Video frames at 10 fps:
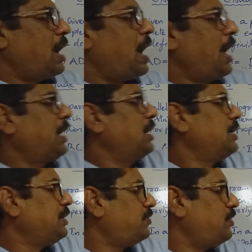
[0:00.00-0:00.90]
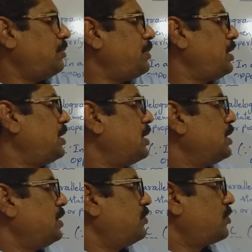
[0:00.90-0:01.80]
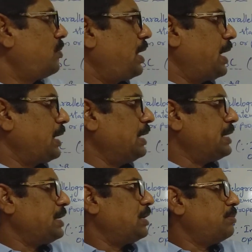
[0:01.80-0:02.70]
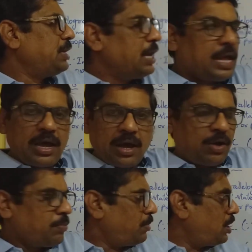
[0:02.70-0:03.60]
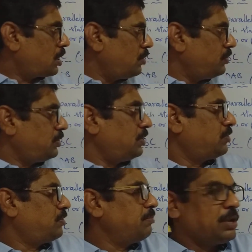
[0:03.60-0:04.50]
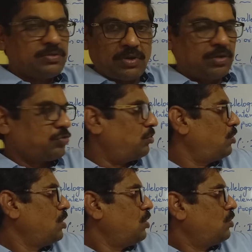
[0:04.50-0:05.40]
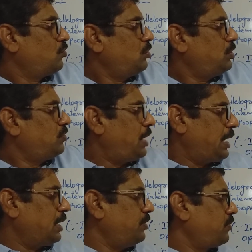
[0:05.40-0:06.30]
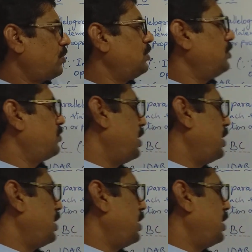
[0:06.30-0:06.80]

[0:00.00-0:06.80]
angle DCB is equal to angle DAB. Here I have marked with the symbols also. So this angle is equal to this